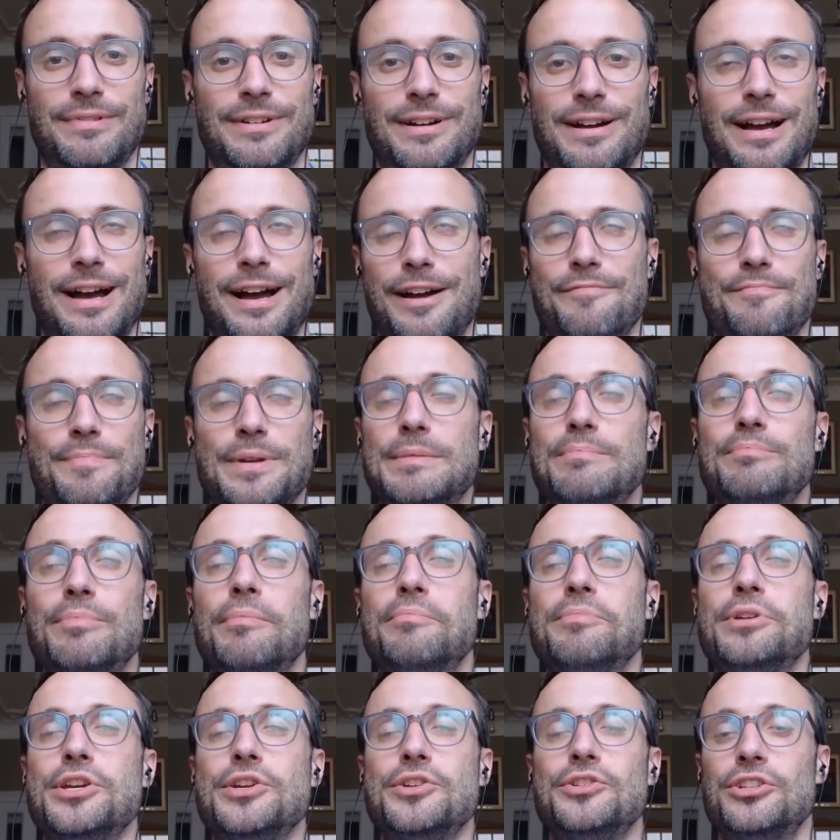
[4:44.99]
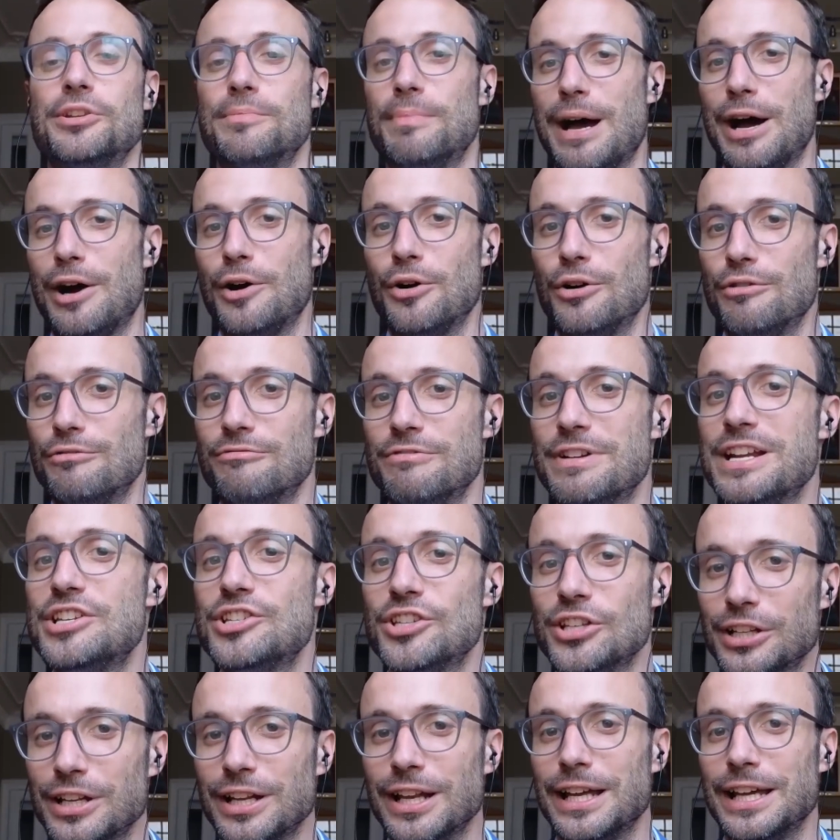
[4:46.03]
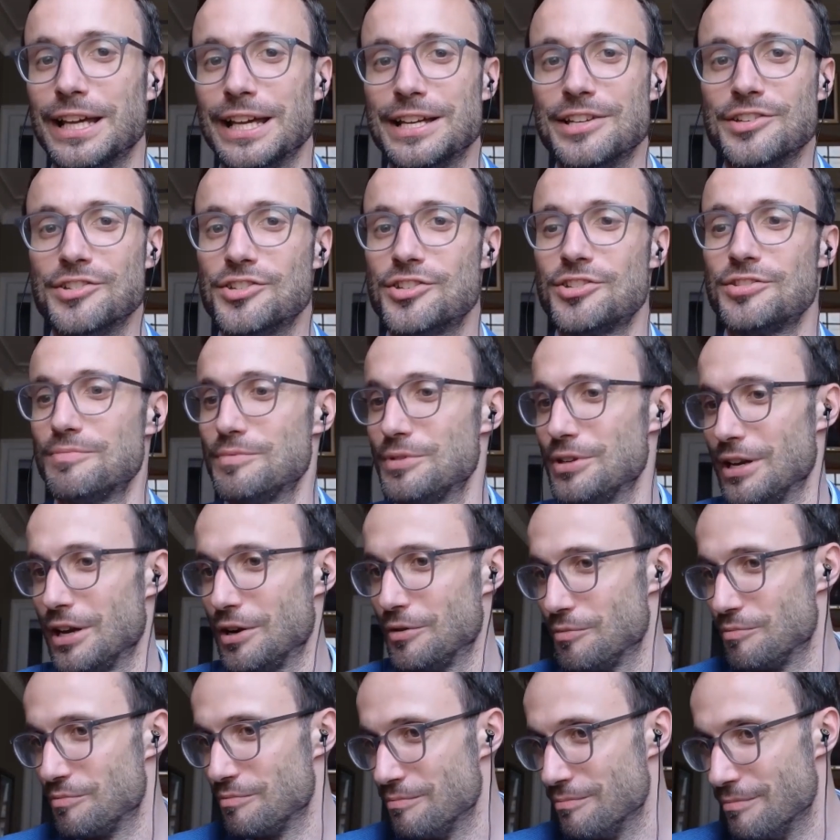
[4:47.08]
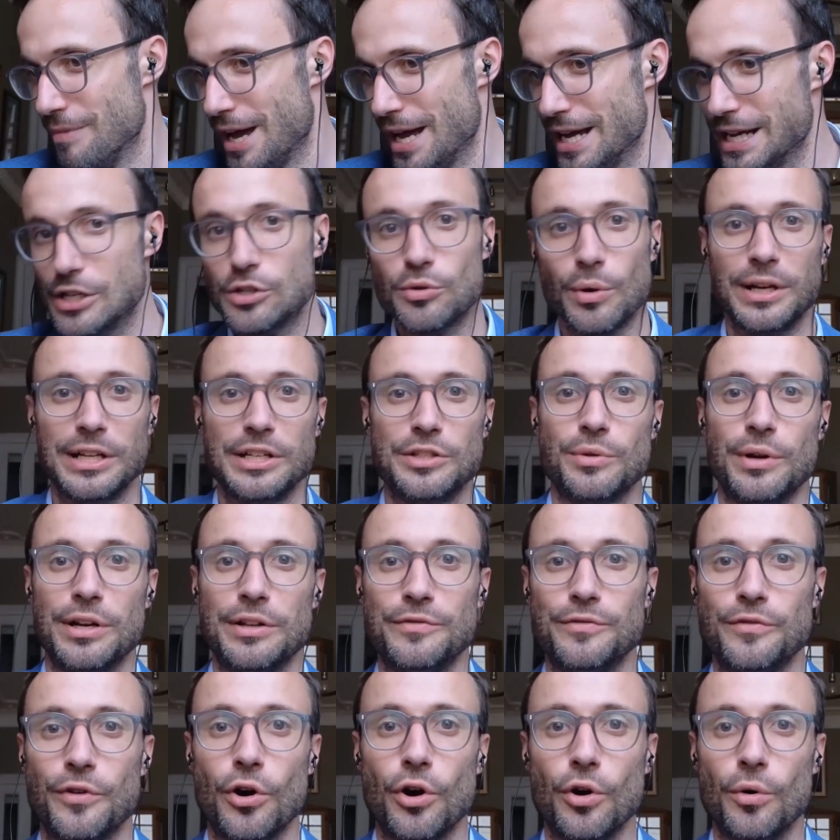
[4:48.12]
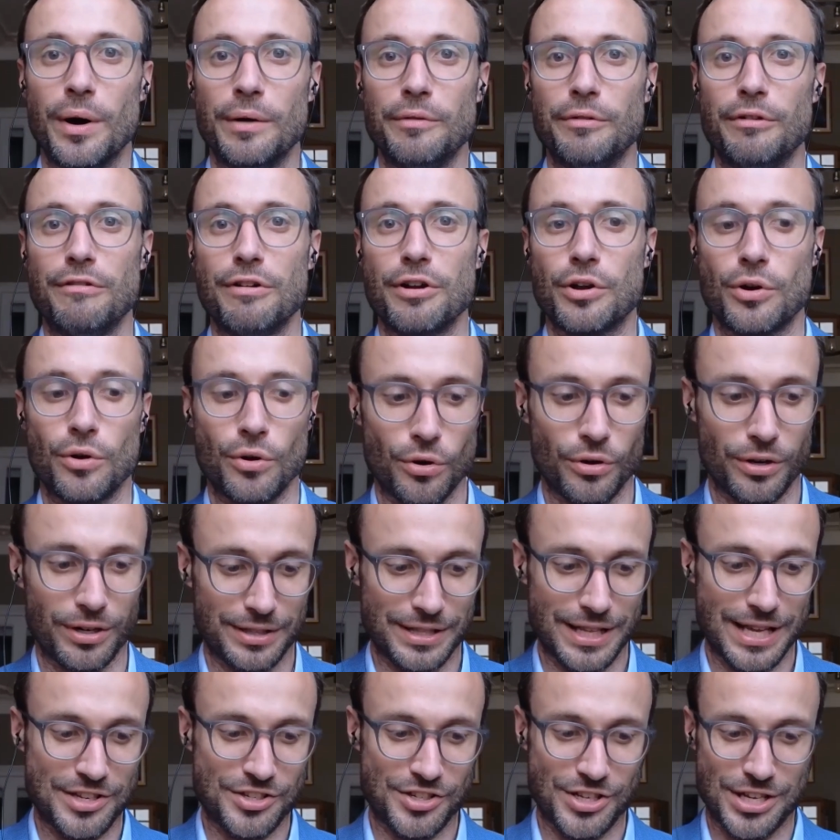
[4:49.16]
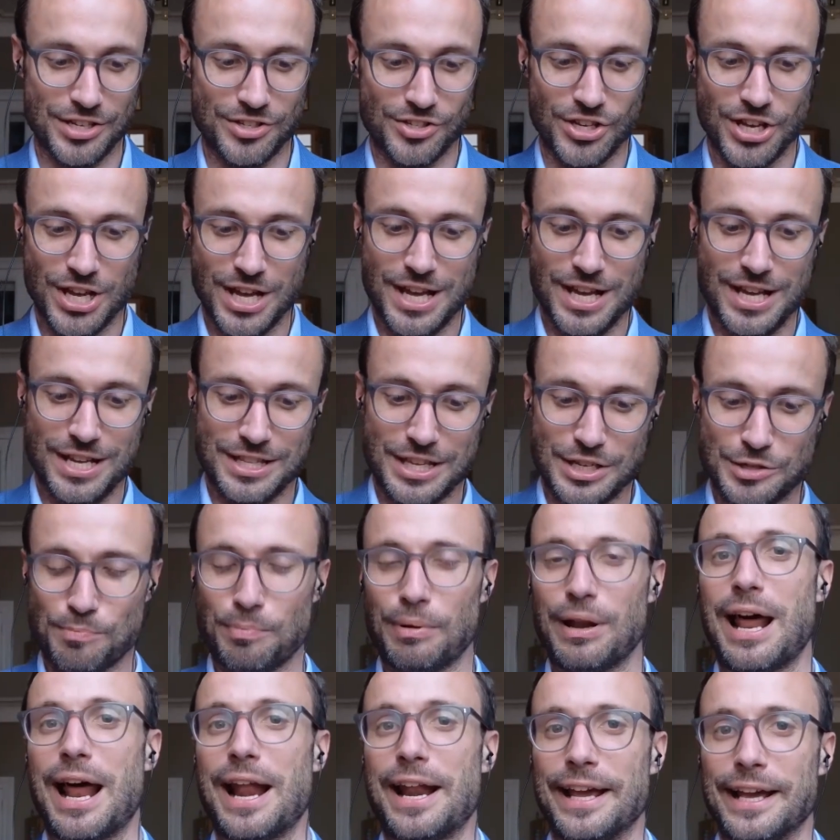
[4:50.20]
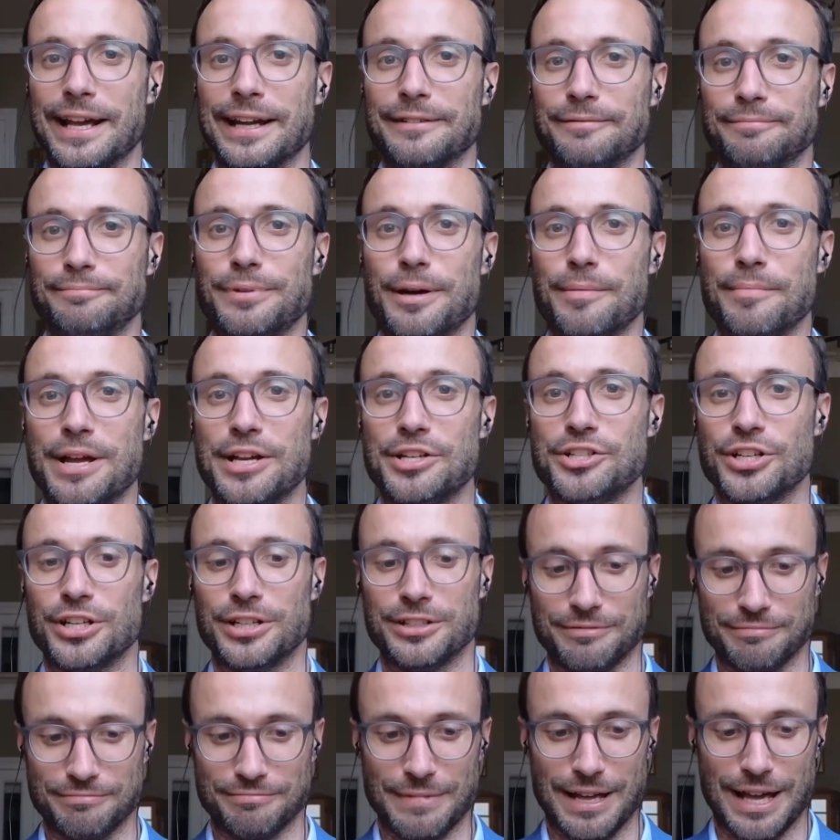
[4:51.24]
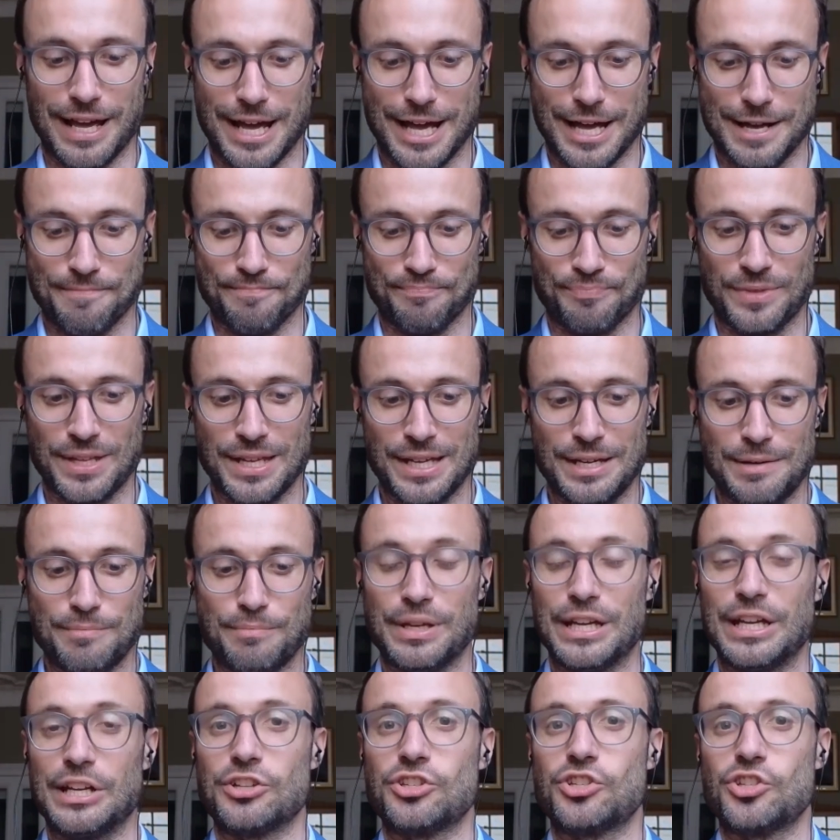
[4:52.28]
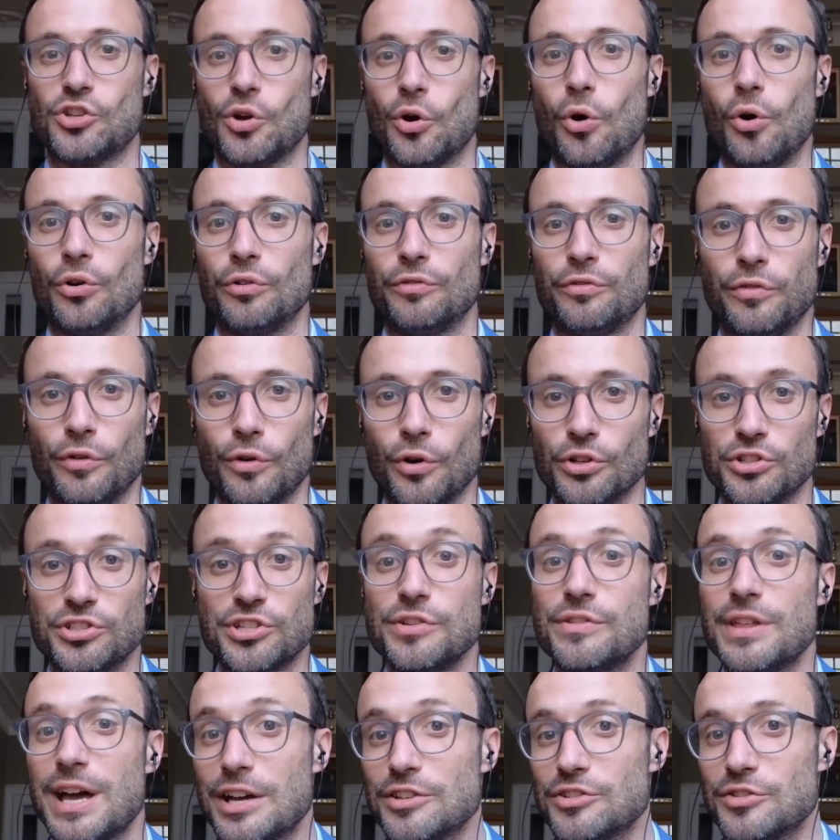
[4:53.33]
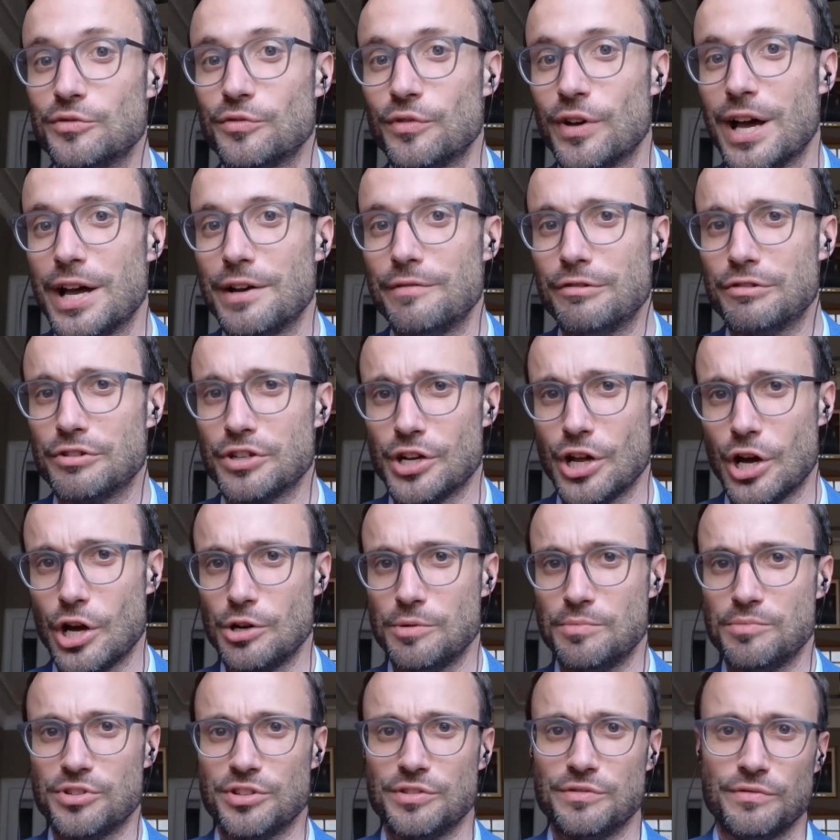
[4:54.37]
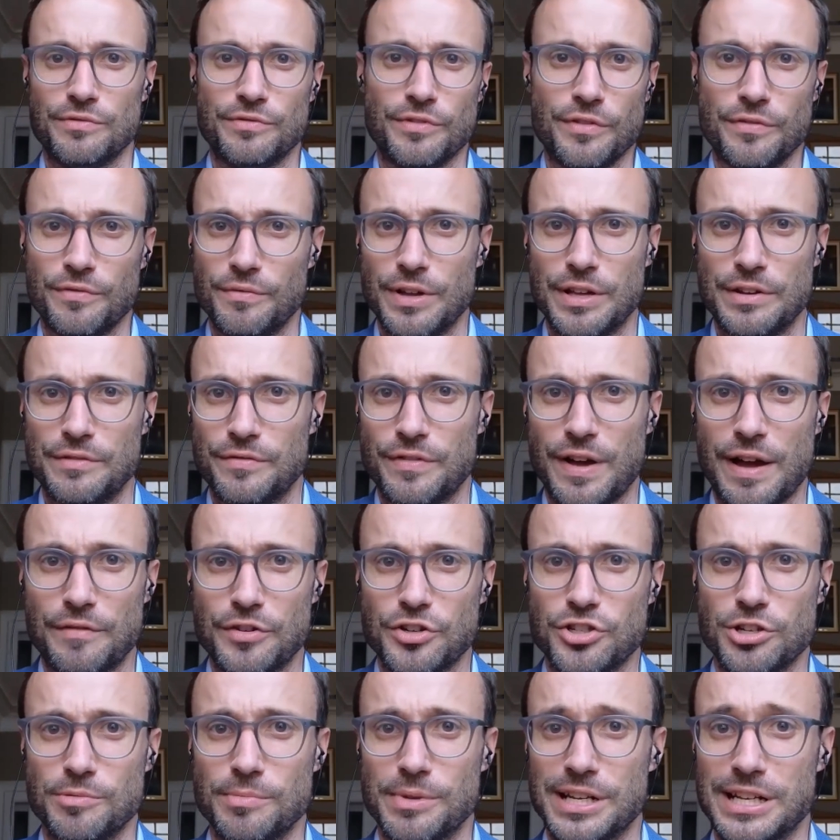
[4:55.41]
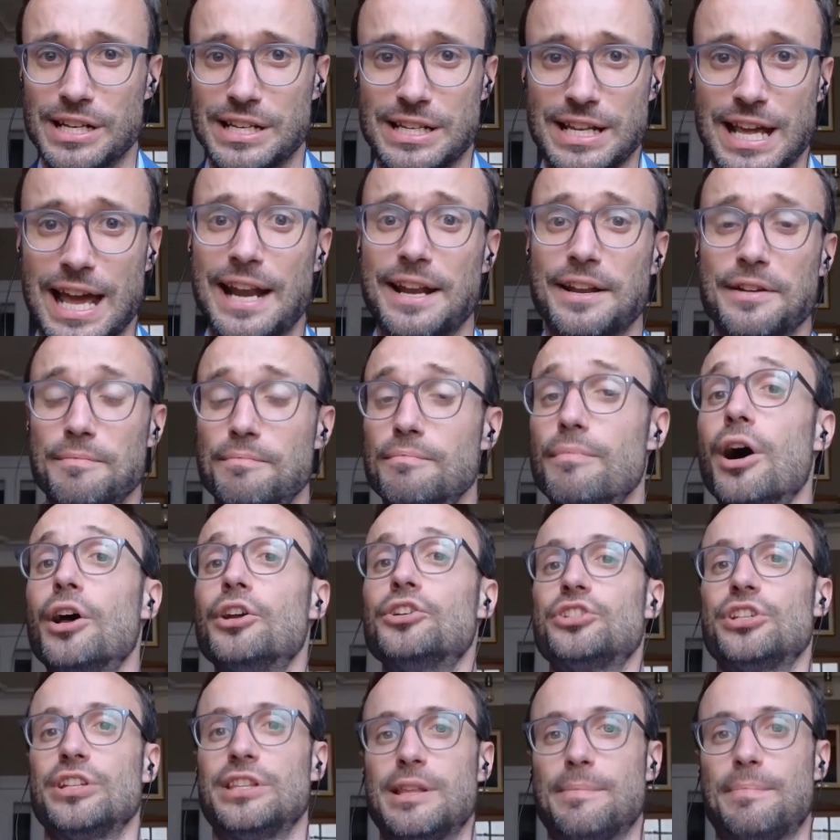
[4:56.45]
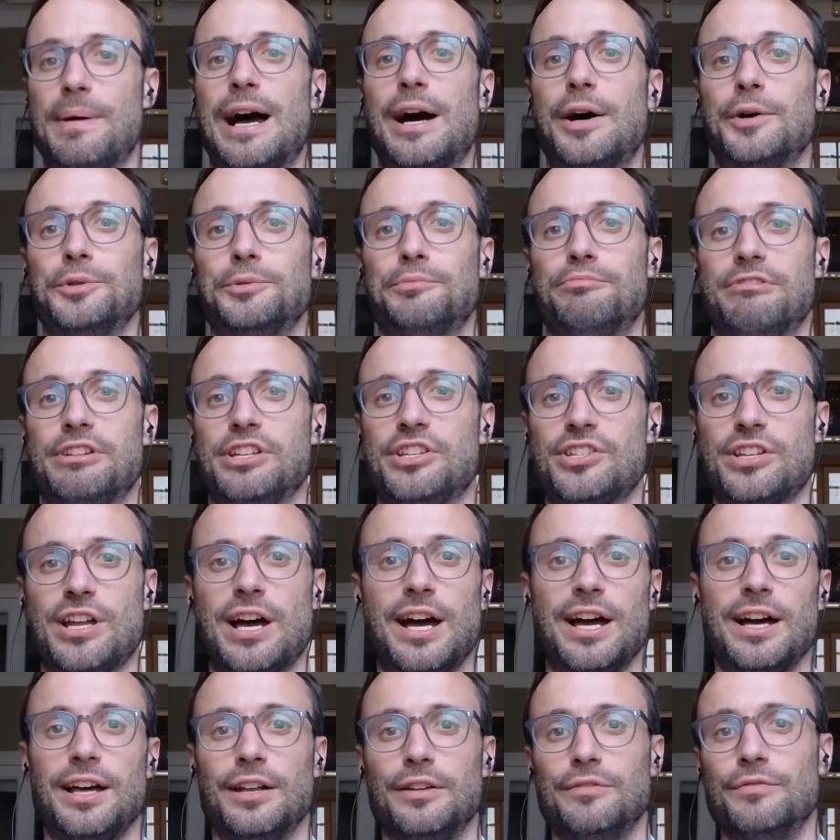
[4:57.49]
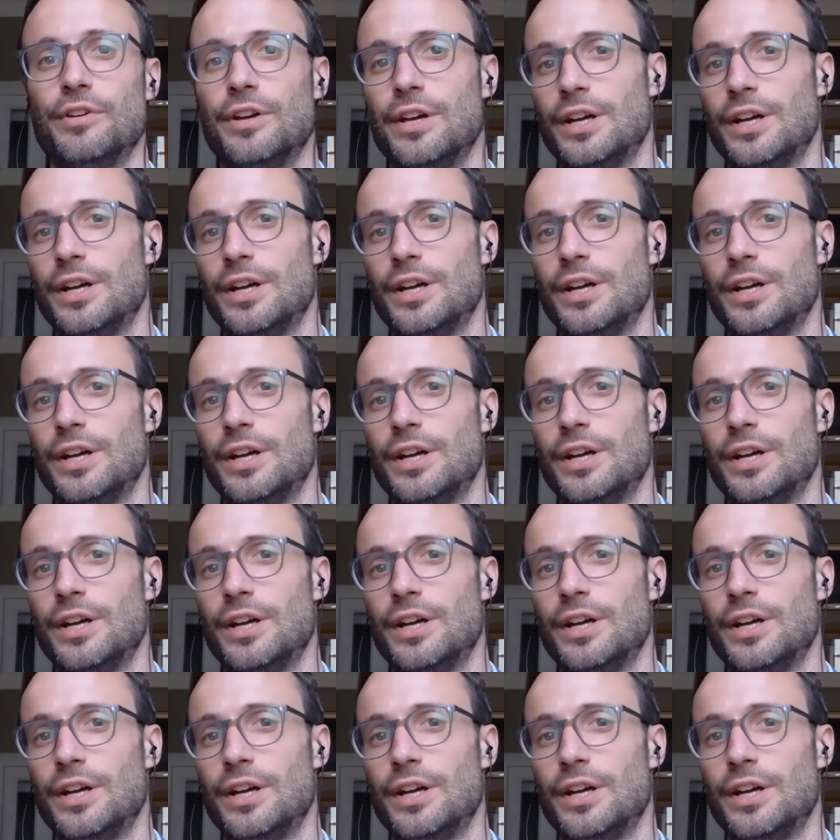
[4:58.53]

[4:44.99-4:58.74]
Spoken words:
I've been bemused about recently is, May 2024, when we're recording this, is there's planning permission being sought for 2,500 homes in Faversham and Kent, much in the Poundbury style of